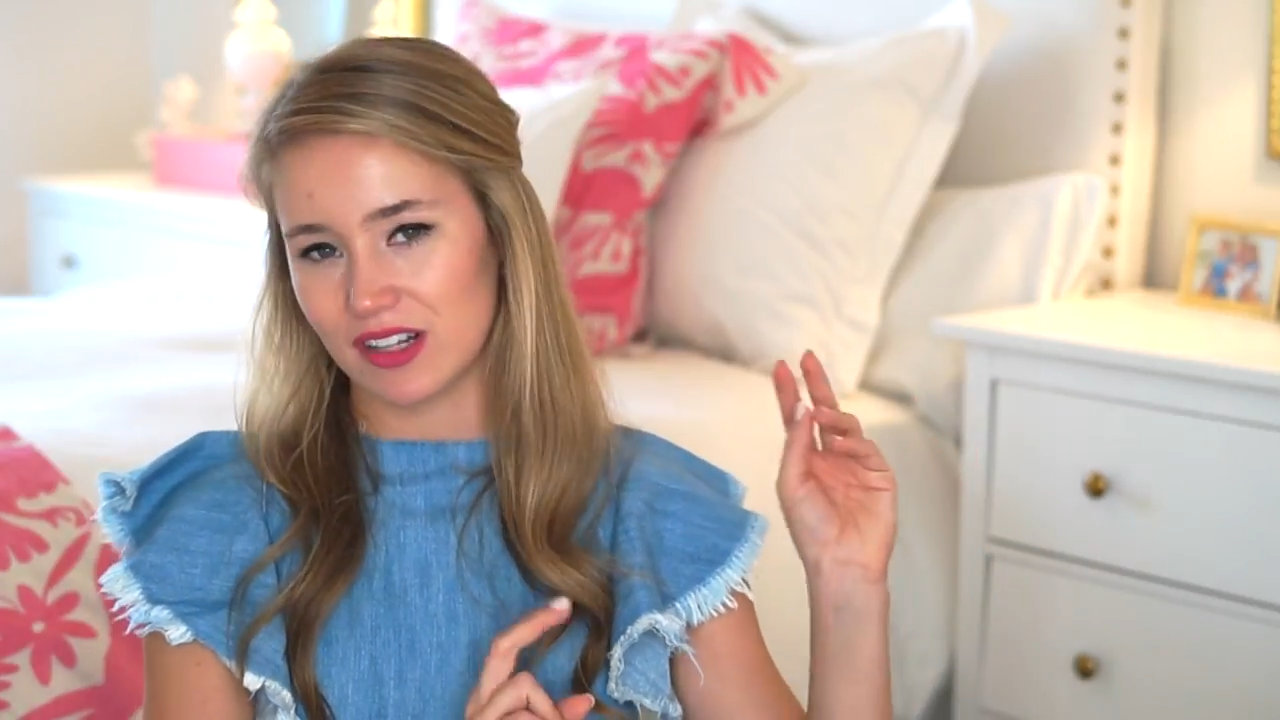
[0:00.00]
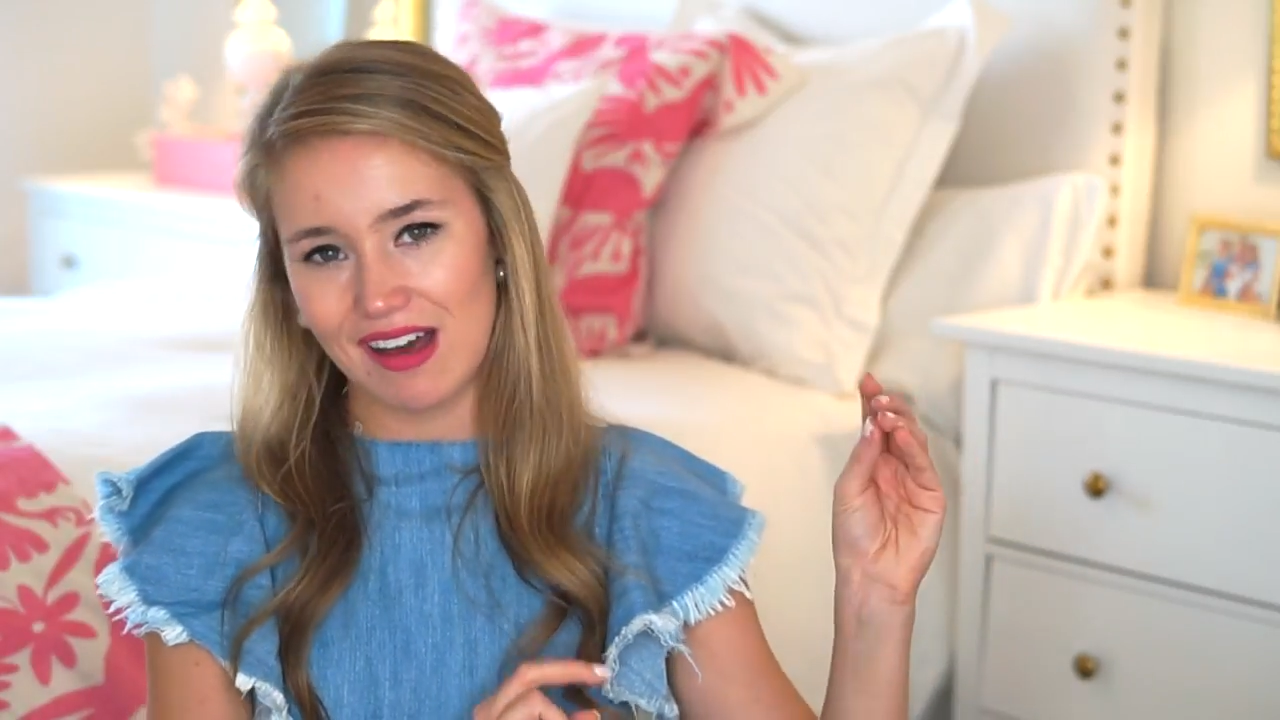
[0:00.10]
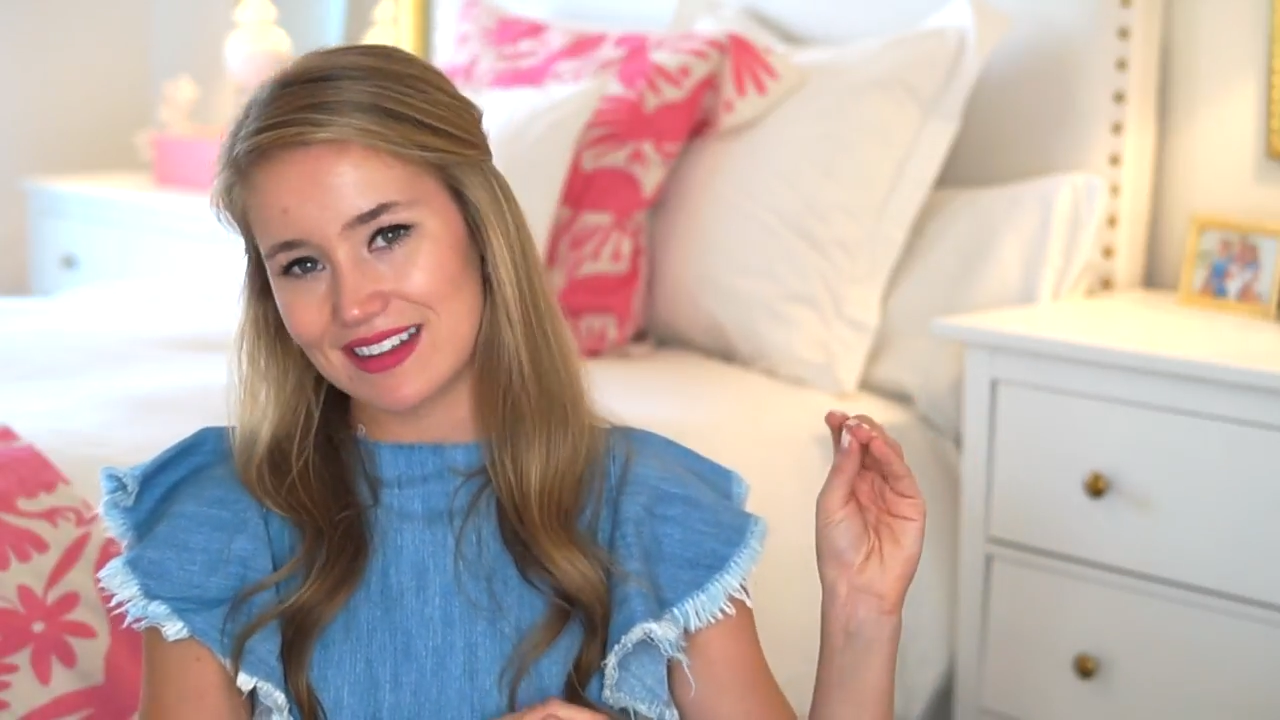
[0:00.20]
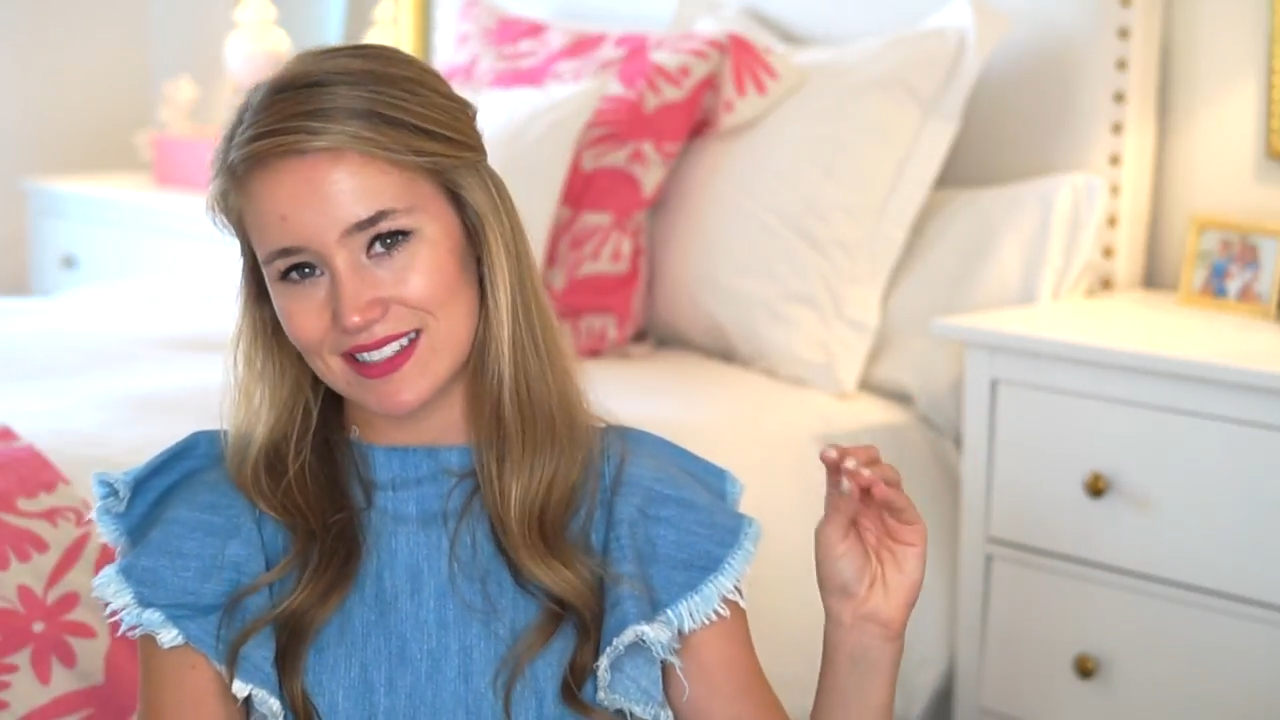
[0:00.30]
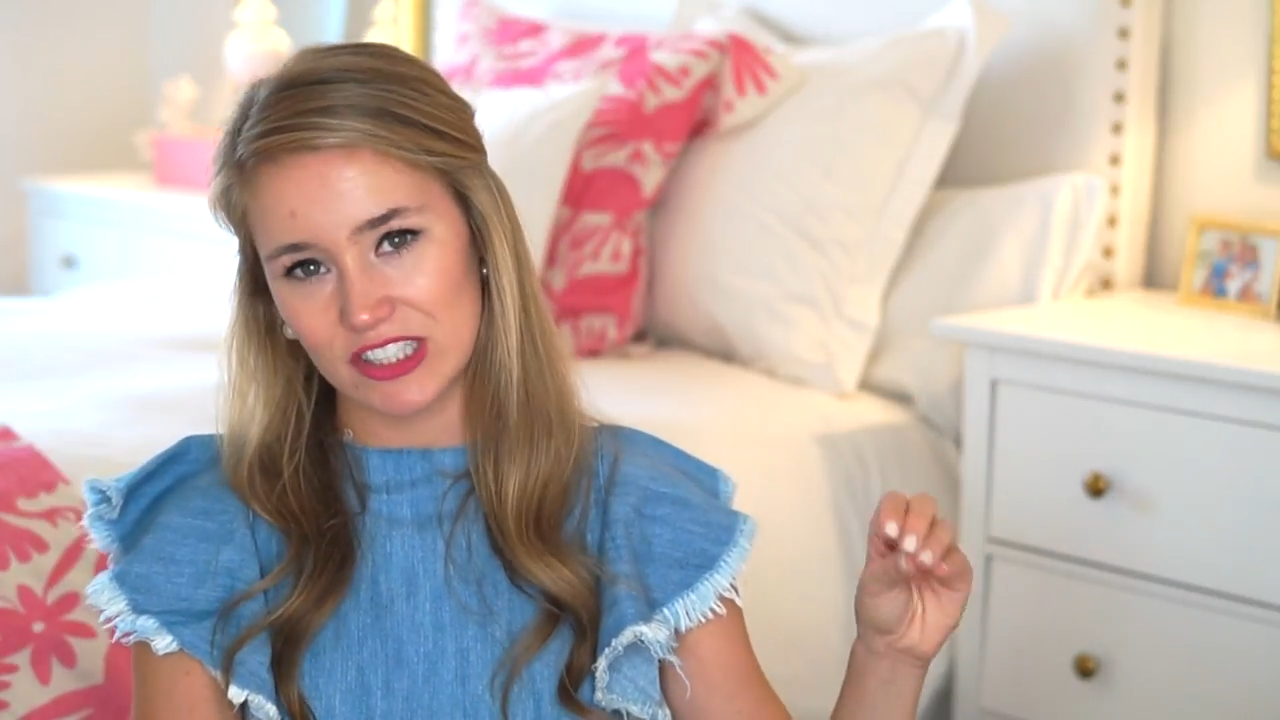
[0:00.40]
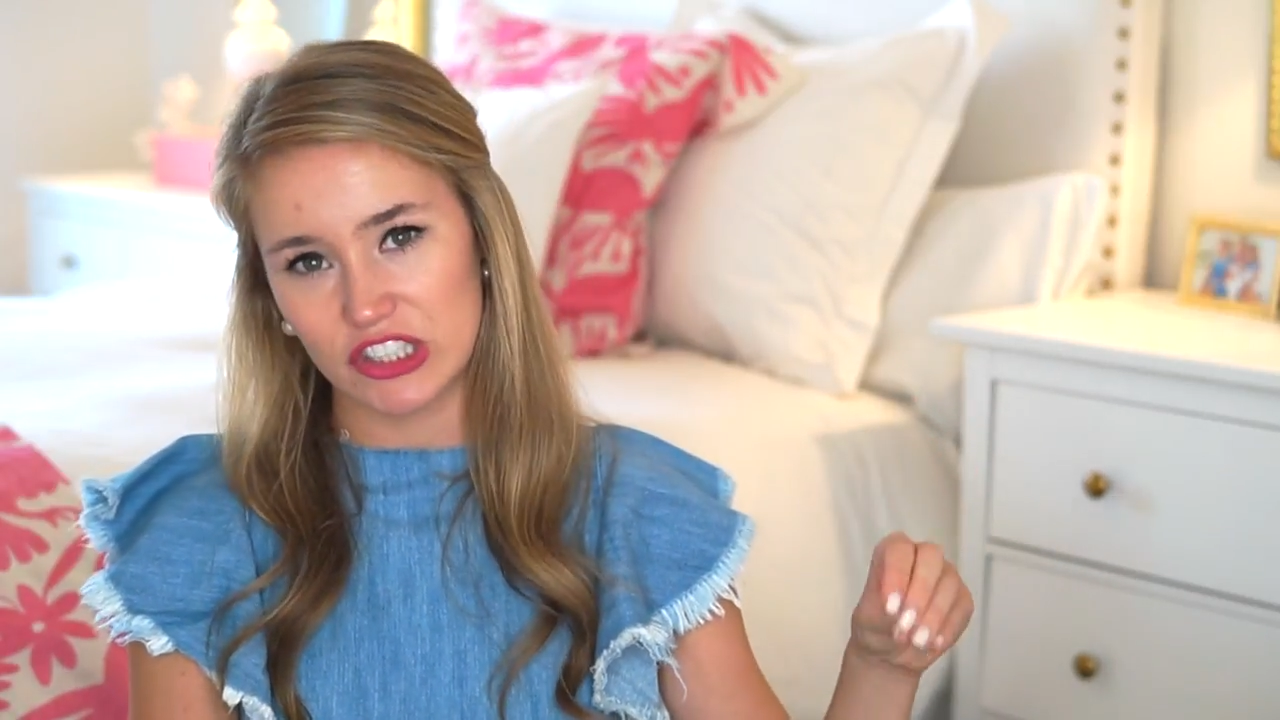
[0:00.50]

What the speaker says: the classic